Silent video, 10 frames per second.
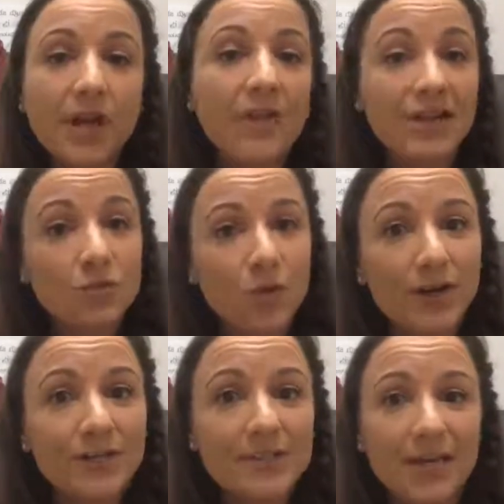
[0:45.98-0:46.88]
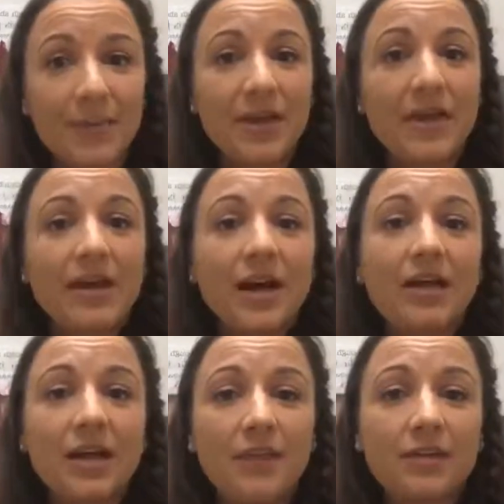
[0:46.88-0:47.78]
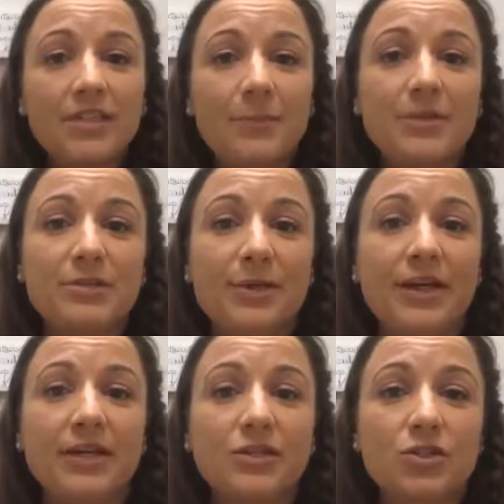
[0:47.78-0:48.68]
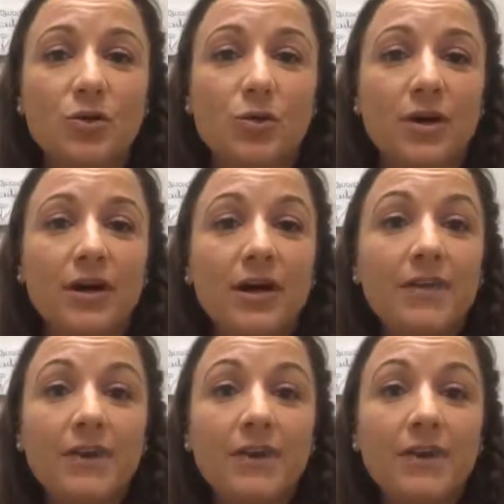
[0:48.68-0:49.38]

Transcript: That's one tip. Another tip is making sure